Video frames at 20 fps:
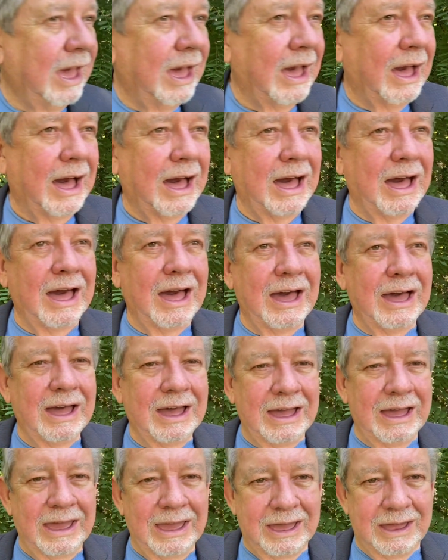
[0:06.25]

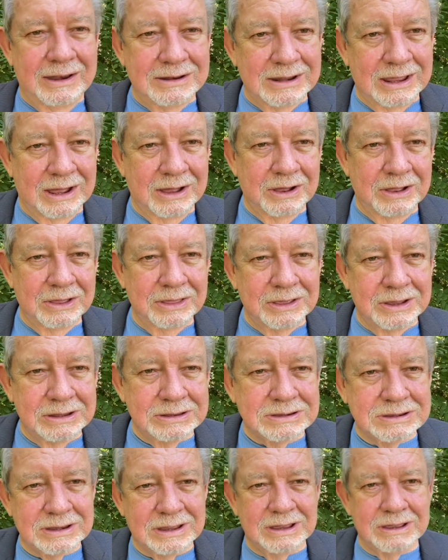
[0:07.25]
Uh, and uh,
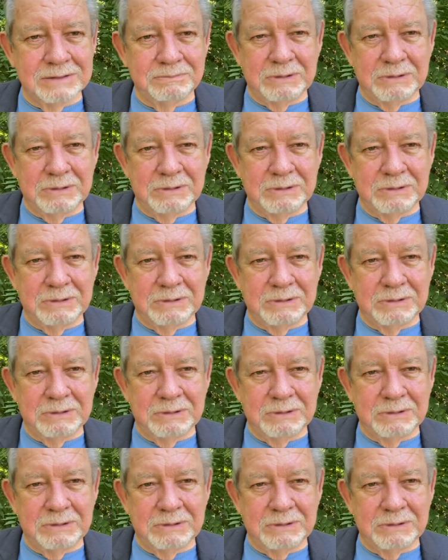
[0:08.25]
it's uh,